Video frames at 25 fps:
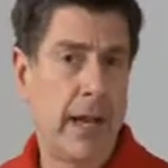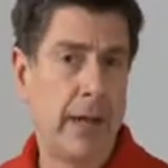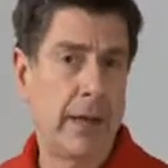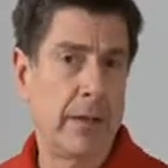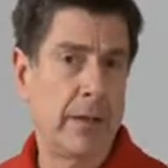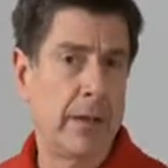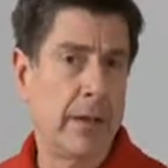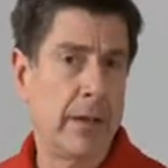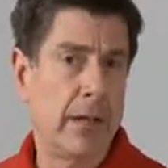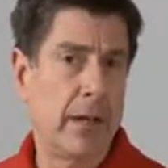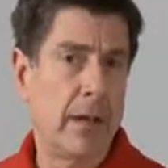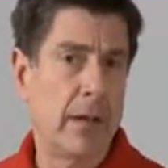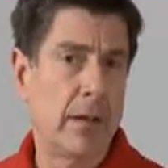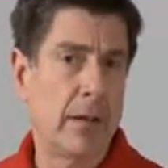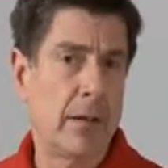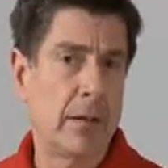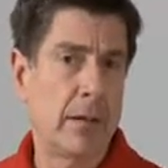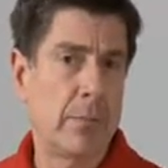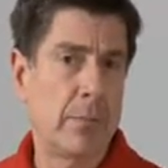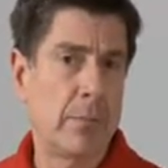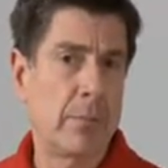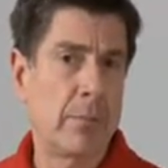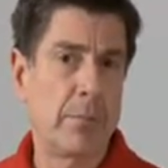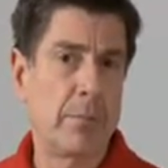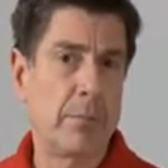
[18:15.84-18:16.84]
And
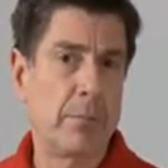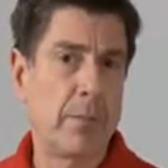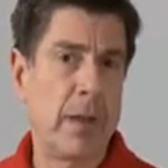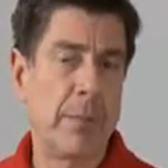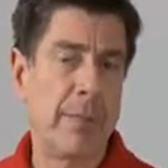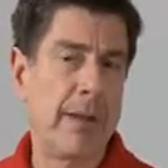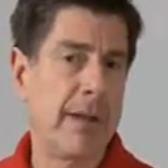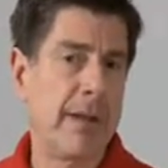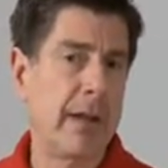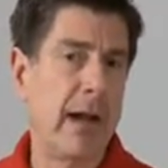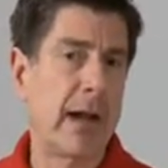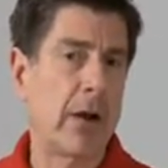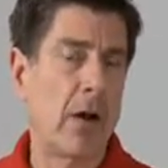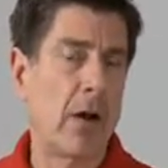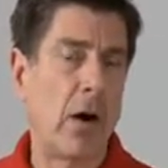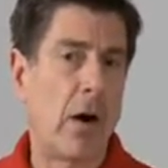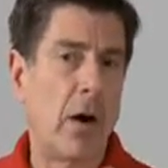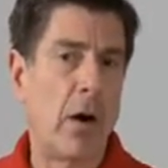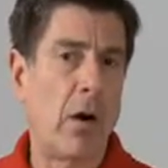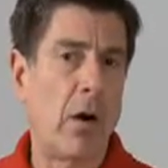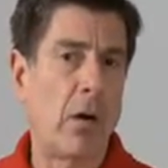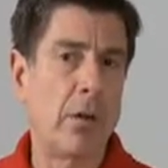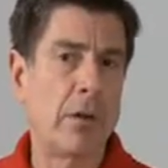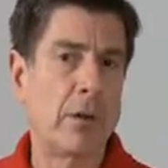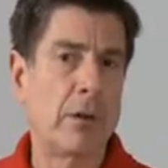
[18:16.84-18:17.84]
maybe not
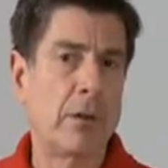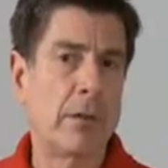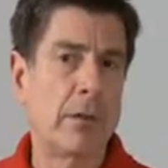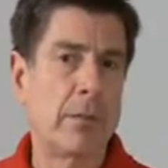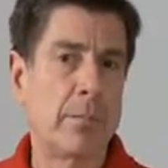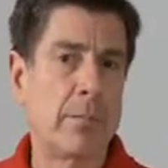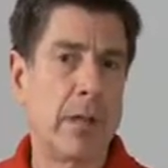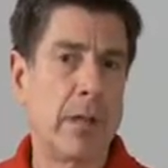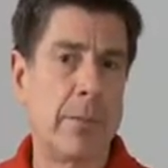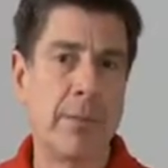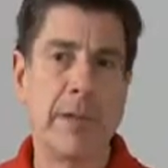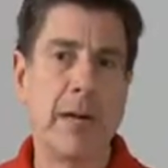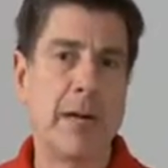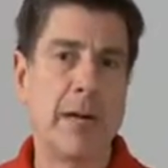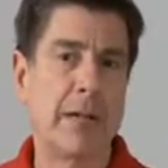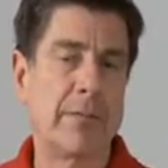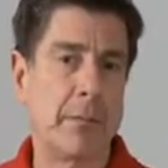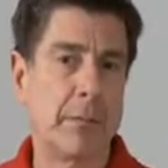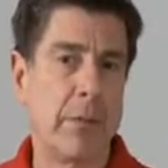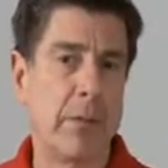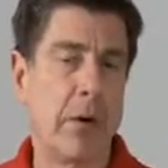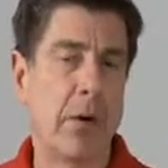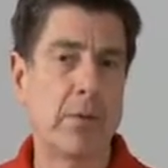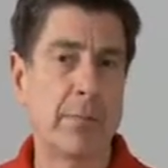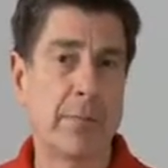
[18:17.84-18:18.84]
all, maybe not
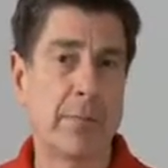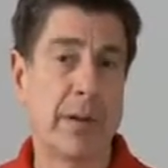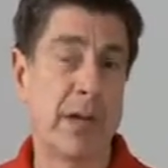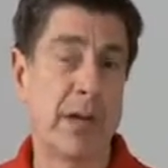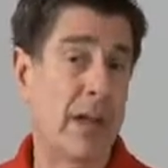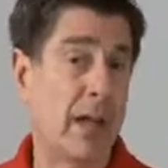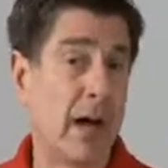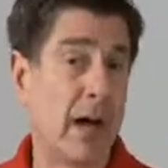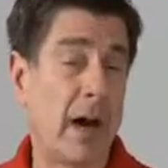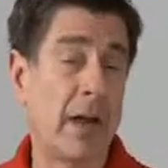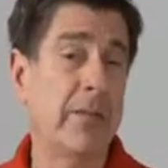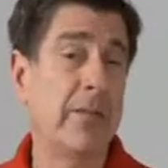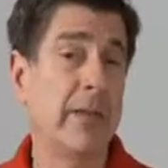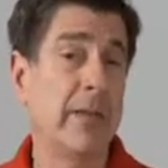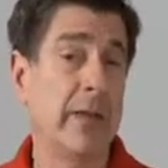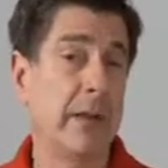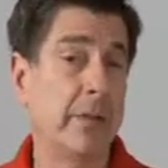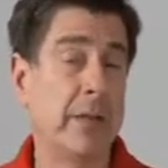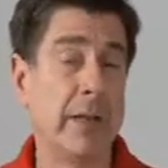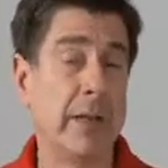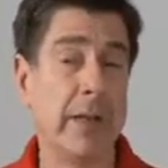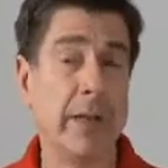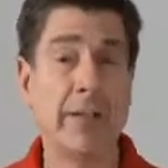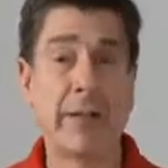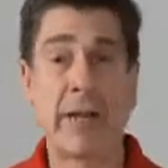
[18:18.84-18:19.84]
even most, but a lot of
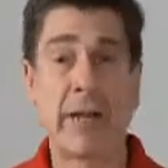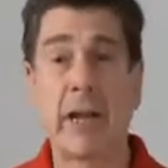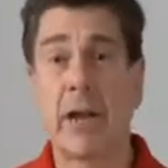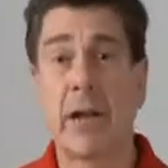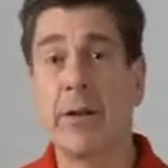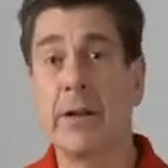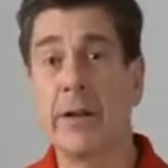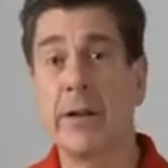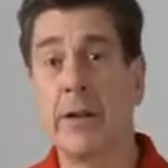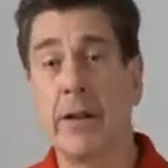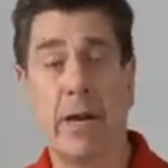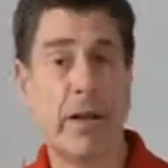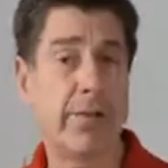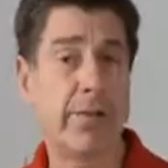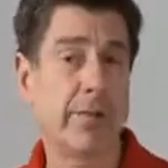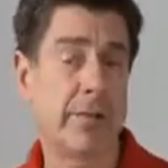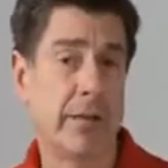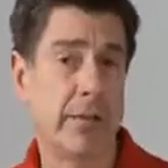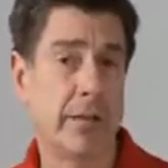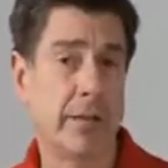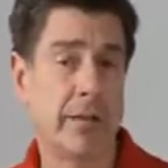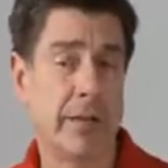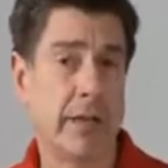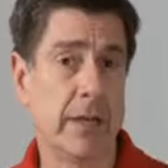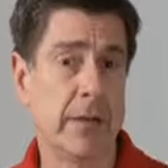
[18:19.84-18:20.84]
EMTs carry knives
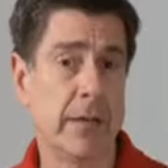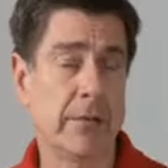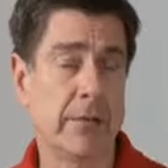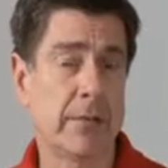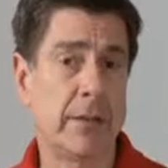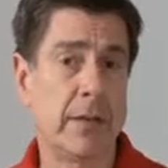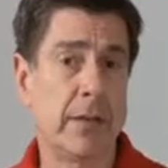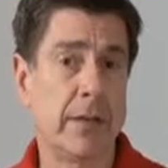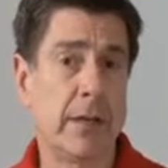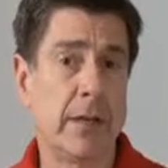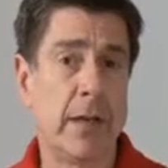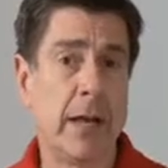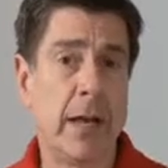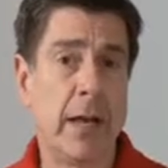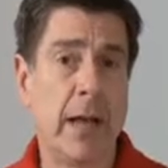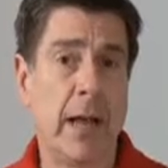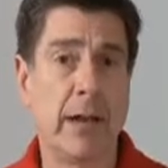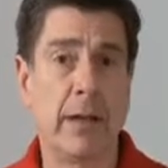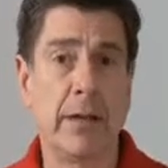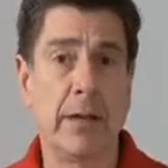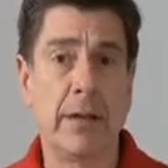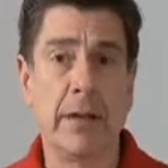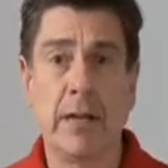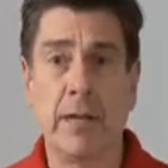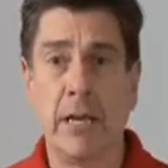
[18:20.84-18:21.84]
these days.
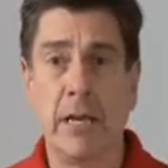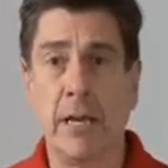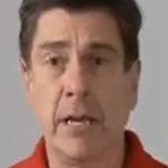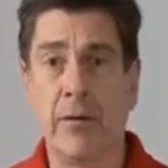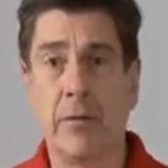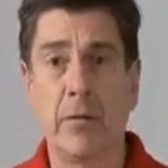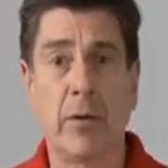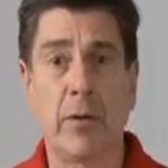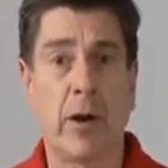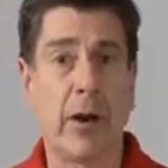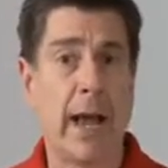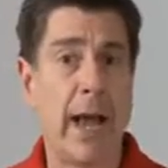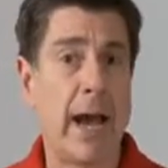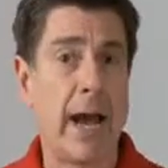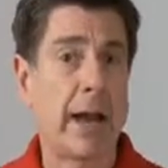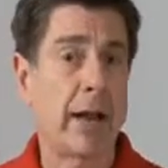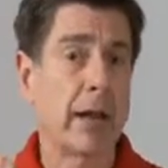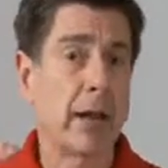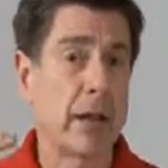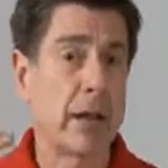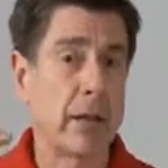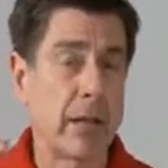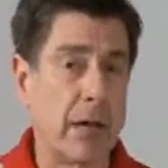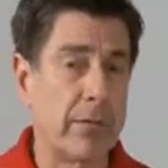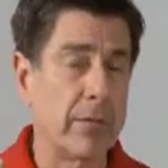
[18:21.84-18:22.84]
And if you are at
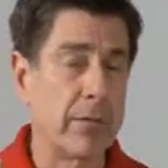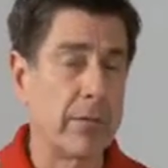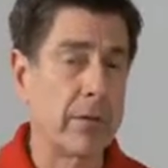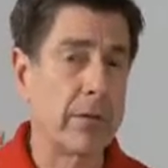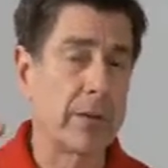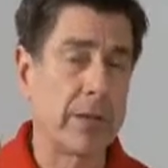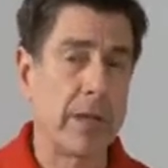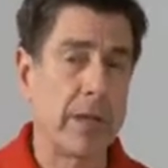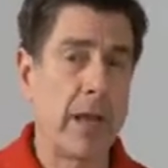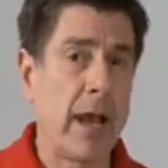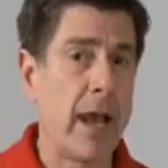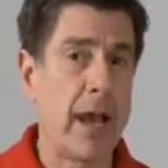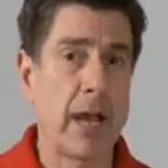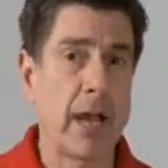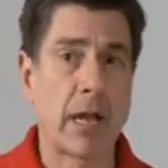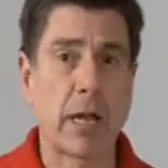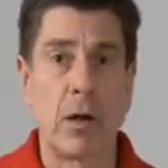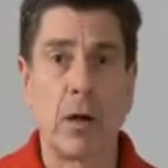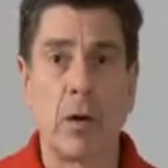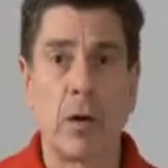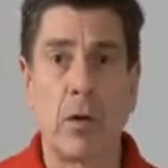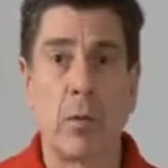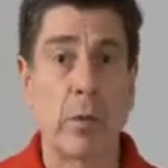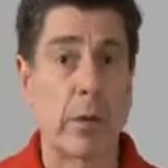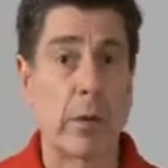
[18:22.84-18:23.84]
a level of attack
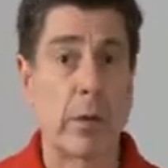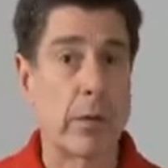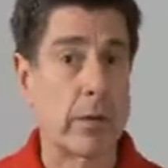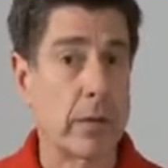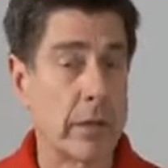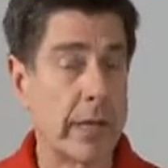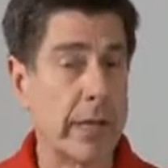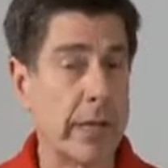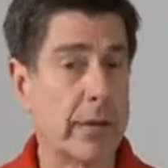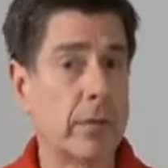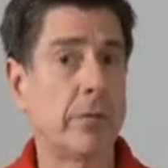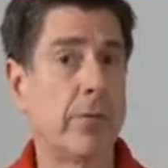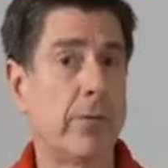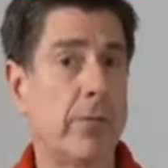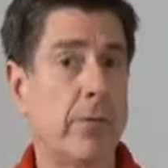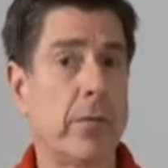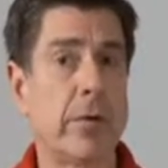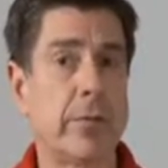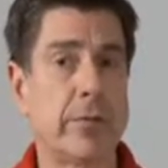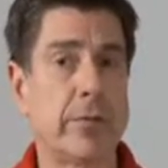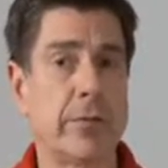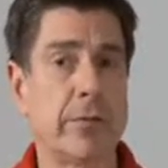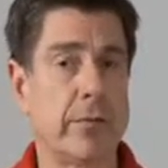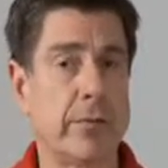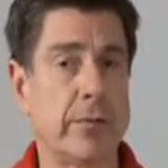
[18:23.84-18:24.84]
where lethal
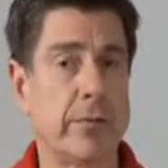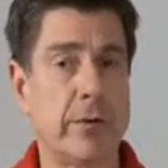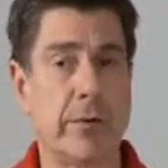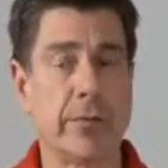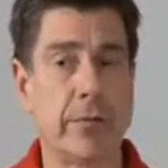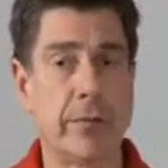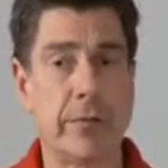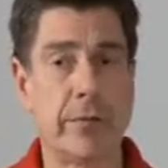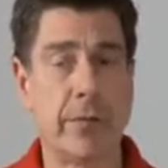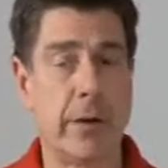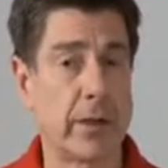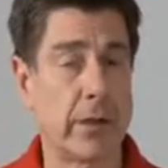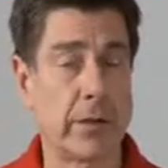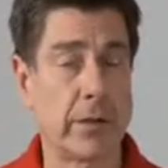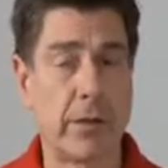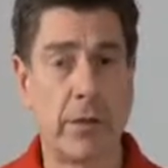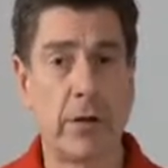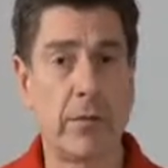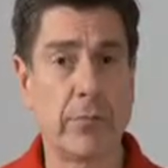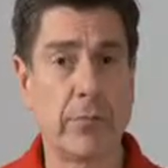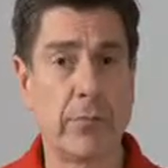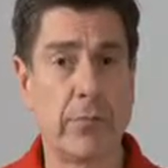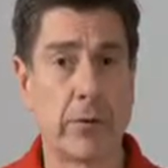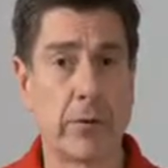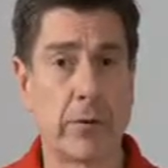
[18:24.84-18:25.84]
force is justified and
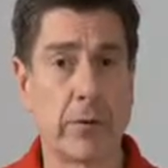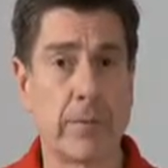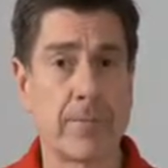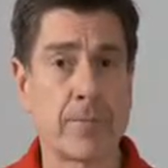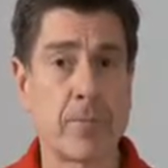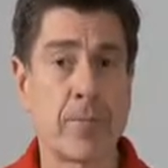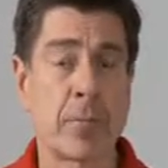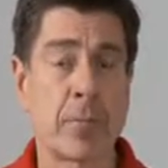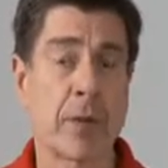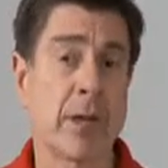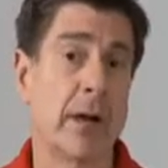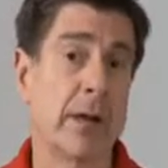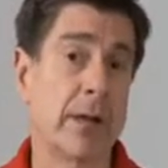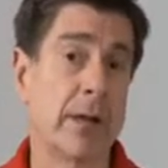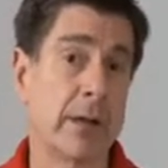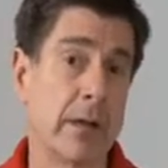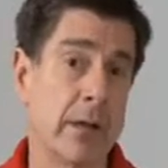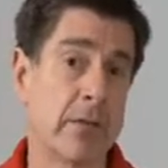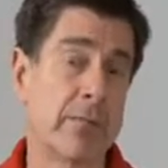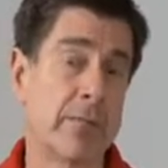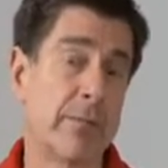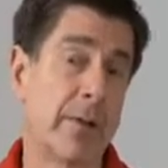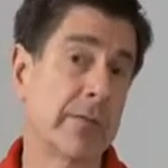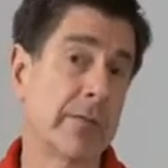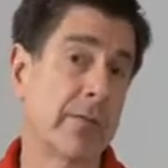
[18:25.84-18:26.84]
called for, a
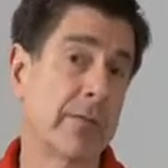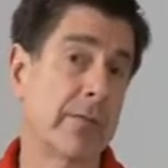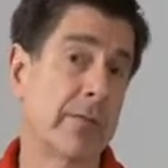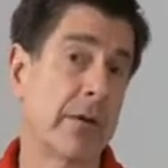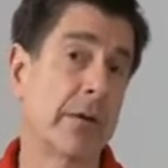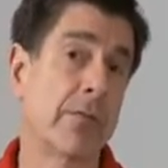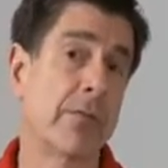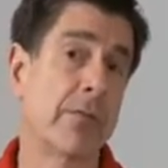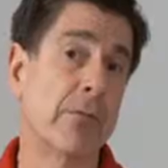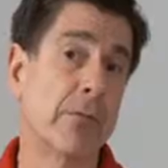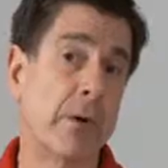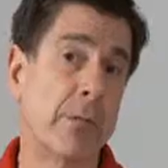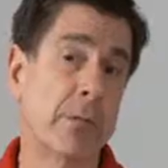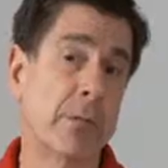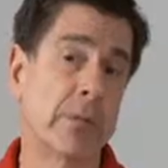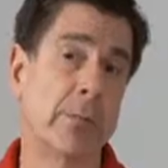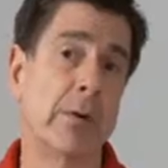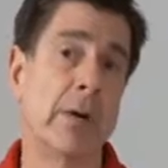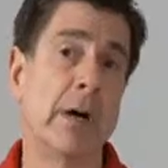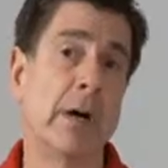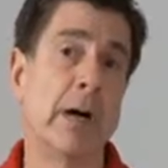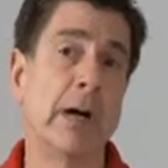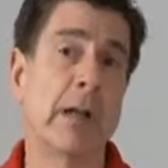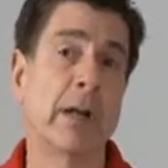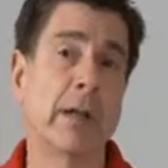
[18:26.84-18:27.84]
knife makes a very
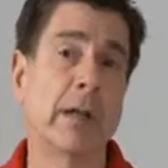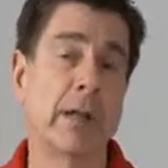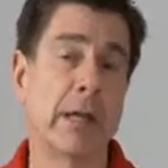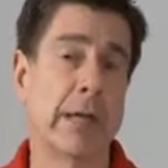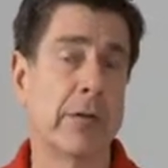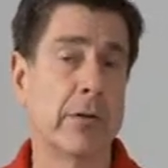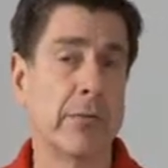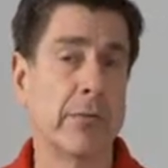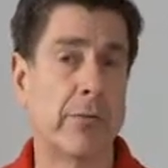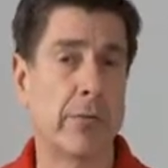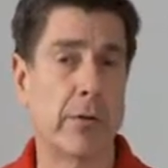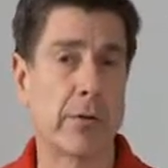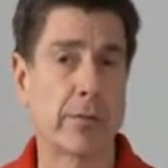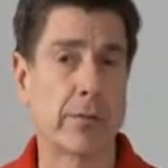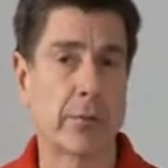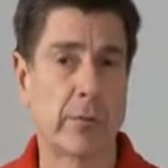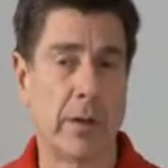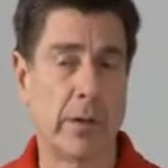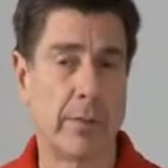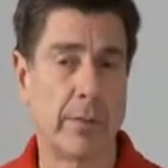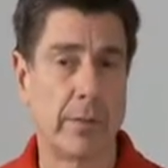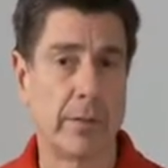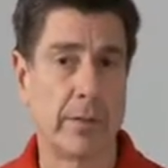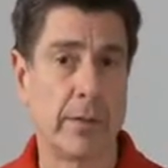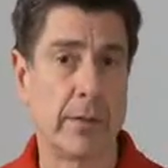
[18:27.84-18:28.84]
formidable lethal force
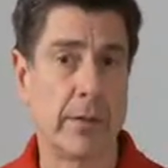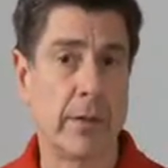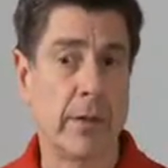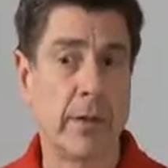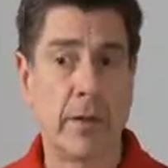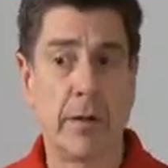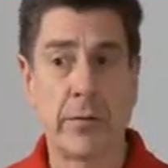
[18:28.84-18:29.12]
weapon.